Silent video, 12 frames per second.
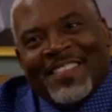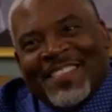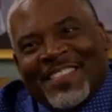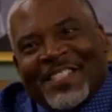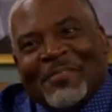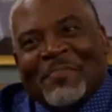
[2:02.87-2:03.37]

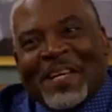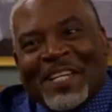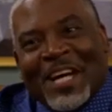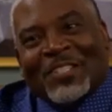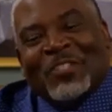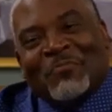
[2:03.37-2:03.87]
She may
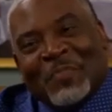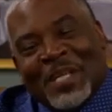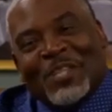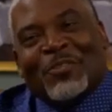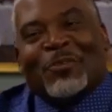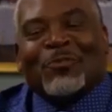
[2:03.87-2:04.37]
not speak
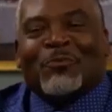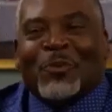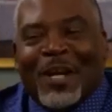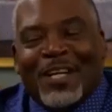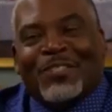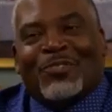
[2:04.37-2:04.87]
those
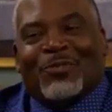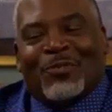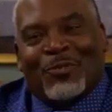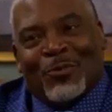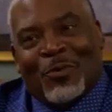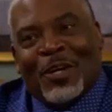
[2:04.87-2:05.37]
words to
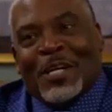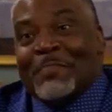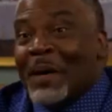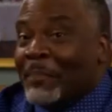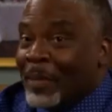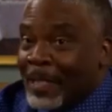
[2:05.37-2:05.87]
you,
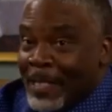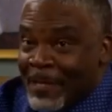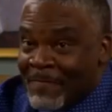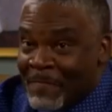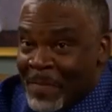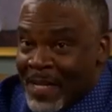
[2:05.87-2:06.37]
but
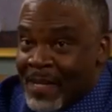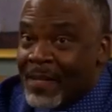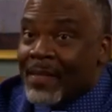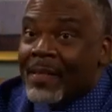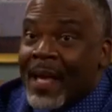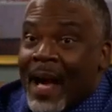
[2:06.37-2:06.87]
believe me,
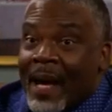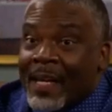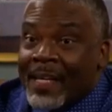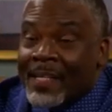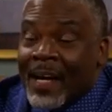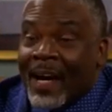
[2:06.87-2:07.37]
they are
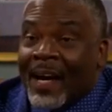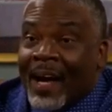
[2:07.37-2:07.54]
in her